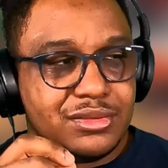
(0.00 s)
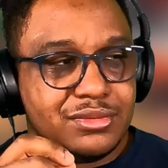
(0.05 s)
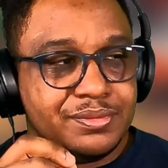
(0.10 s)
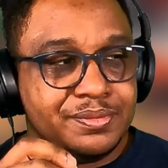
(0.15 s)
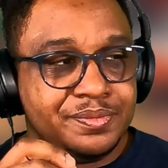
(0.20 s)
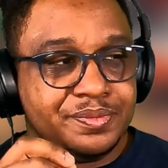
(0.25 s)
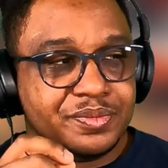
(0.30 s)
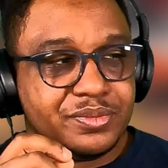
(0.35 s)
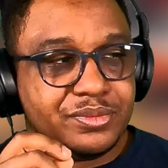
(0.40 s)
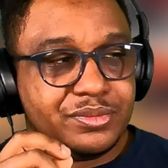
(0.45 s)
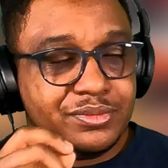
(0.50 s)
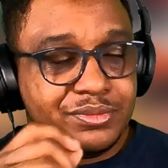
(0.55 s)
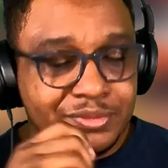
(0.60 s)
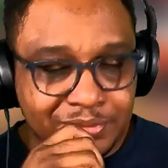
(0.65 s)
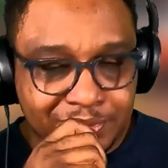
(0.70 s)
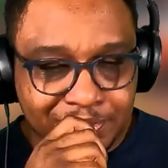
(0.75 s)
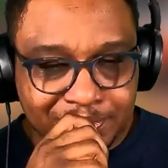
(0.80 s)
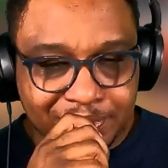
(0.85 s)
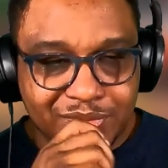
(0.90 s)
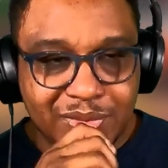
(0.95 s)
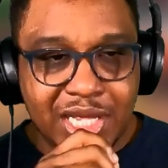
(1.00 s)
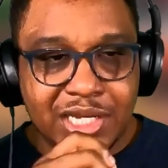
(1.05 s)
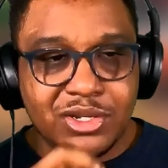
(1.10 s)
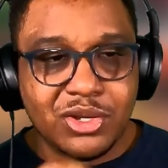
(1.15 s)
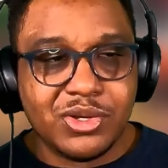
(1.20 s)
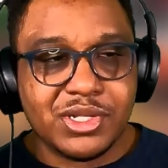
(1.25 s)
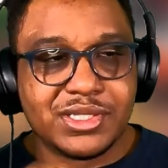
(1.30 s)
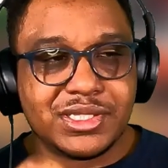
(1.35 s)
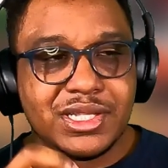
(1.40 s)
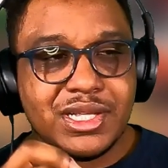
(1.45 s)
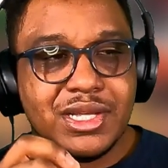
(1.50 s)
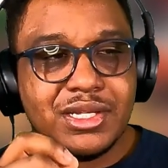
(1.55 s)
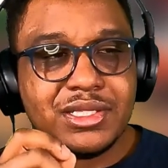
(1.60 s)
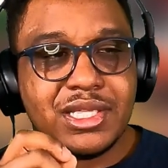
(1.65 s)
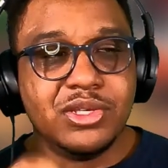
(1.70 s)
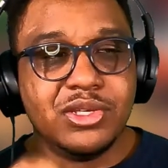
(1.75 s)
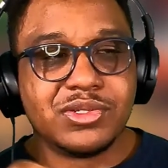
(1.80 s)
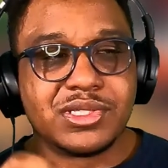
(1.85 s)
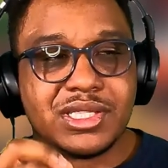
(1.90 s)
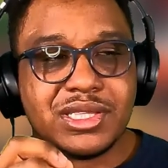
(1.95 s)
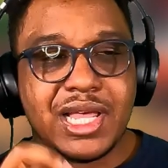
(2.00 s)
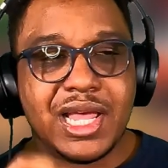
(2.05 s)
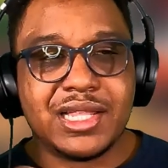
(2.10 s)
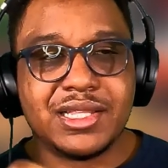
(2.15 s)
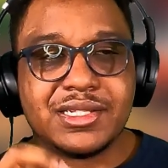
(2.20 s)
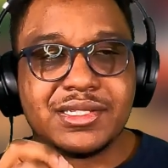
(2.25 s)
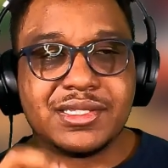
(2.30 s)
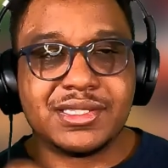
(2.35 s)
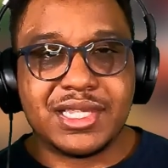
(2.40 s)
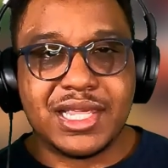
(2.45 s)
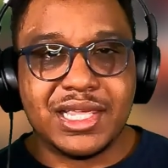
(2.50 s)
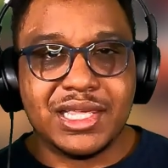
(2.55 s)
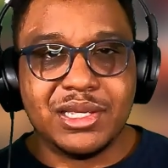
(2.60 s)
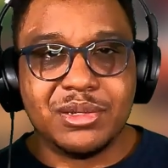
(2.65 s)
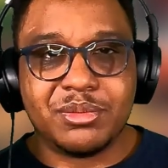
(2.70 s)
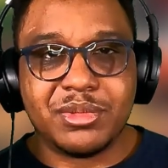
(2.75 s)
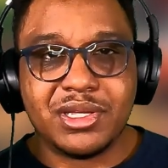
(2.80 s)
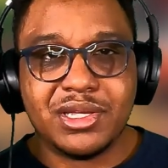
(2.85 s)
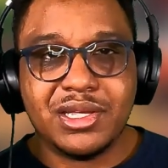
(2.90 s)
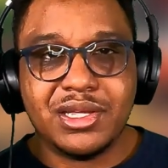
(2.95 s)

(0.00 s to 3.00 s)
noticed they use a lot of the same